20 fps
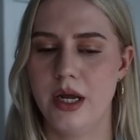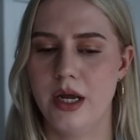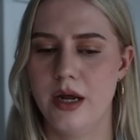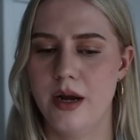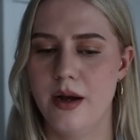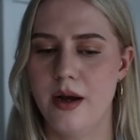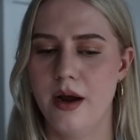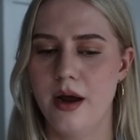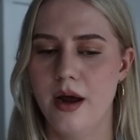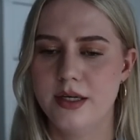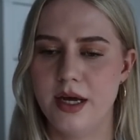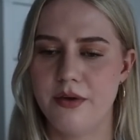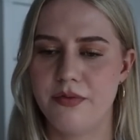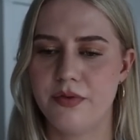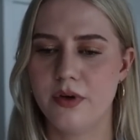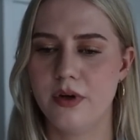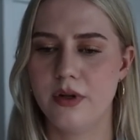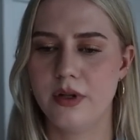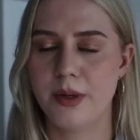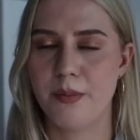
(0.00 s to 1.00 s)
and
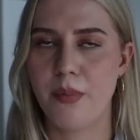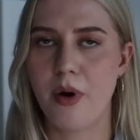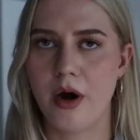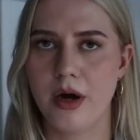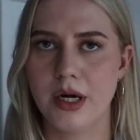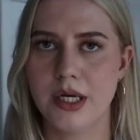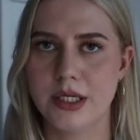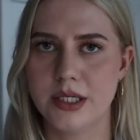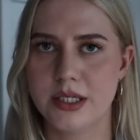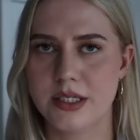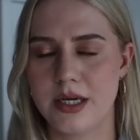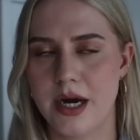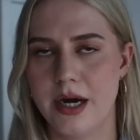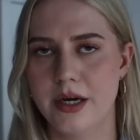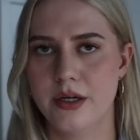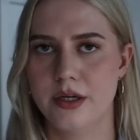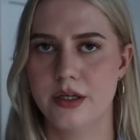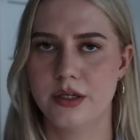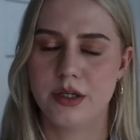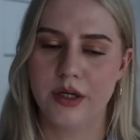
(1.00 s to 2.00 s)
definitely partly
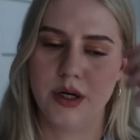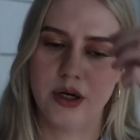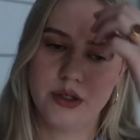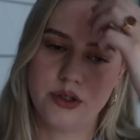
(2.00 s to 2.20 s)
decided